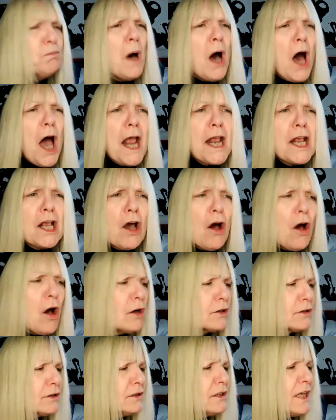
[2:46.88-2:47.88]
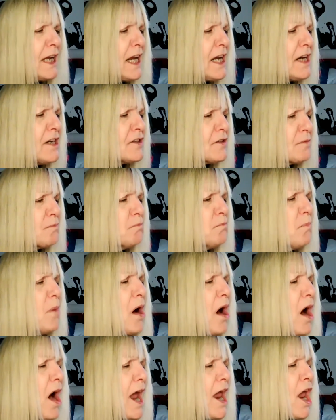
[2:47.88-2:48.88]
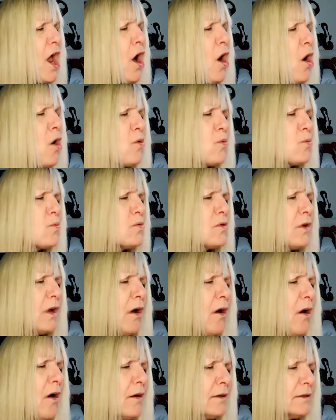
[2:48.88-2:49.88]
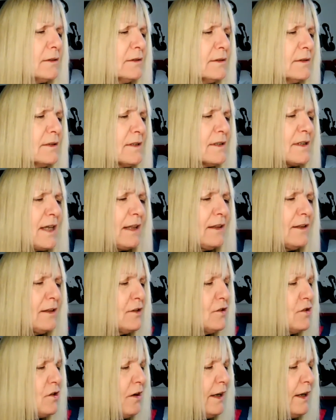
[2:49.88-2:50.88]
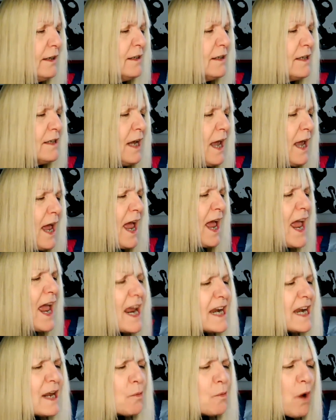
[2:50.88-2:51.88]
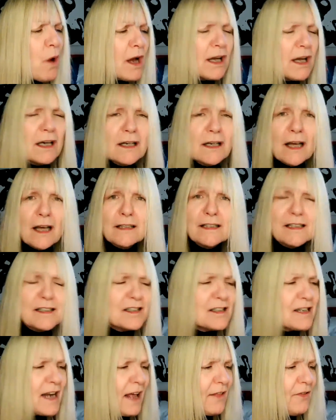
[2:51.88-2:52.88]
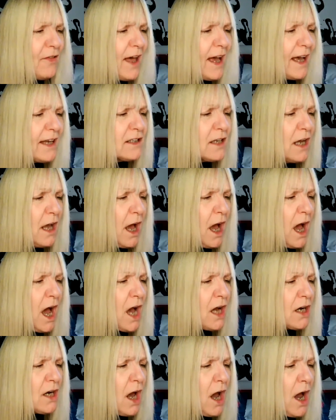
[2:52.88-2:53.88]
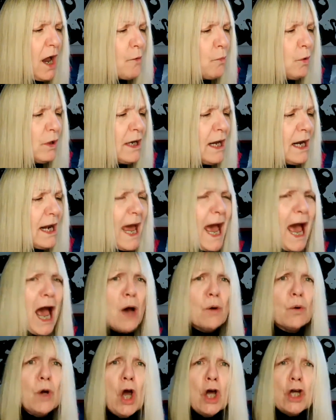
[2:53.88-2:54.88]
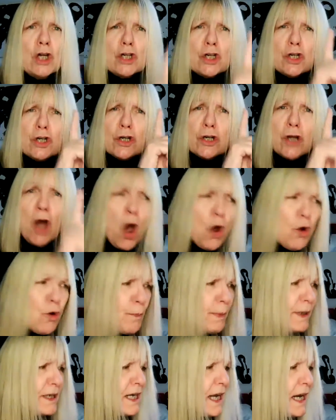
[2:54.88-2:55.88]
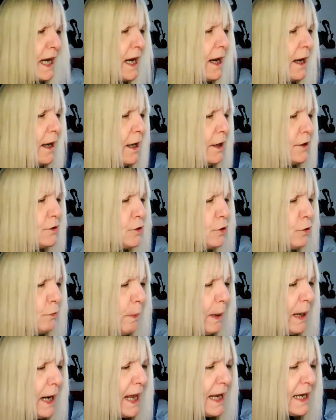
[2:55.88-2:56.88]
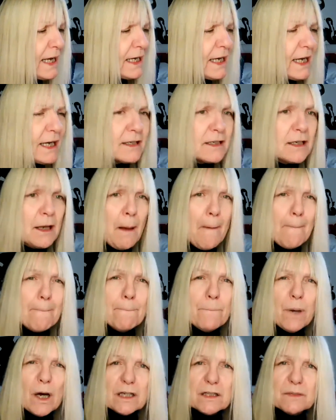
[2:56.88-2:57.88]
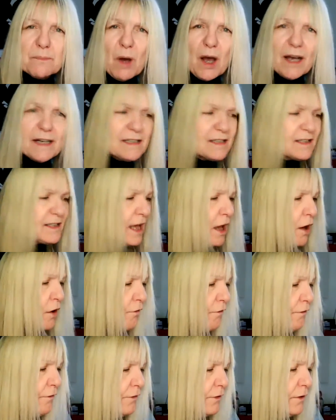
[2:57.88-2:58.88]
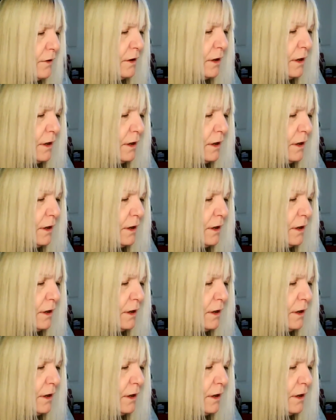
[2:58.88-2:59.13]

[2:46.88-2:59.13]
My garden is my own garden, said the giant. Anyone can understand that, and I will allow nobody to play in it but myself.